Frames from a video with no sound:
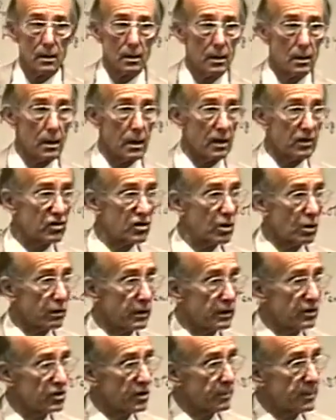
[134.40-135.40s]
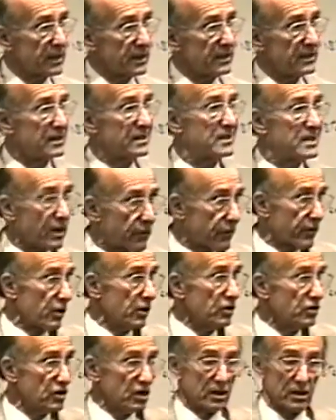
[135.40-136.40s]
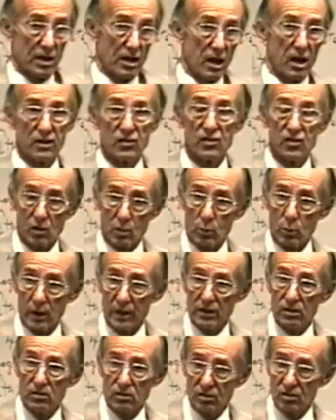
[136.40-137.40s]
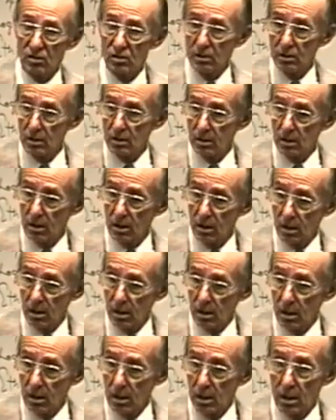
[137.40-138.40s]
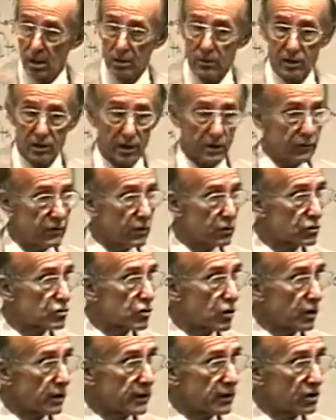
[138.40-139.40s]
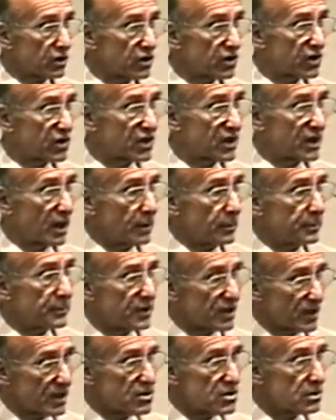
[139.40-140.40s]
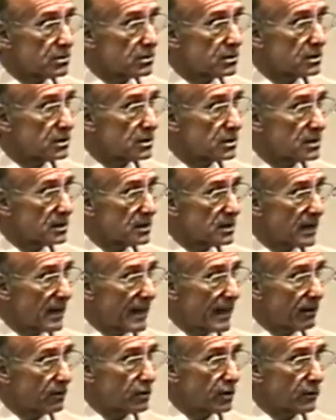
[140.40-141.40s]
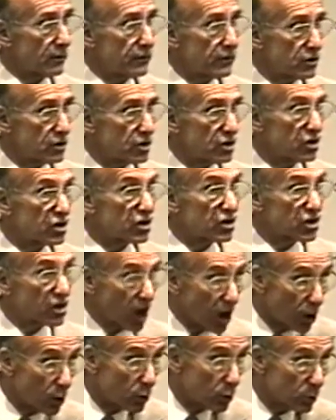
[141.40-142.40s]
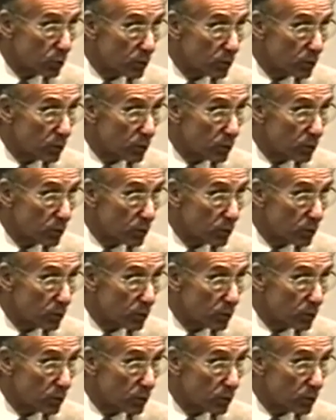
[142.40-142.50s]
it's going to be different in consequence than if you're trying to sculpt it out of stone.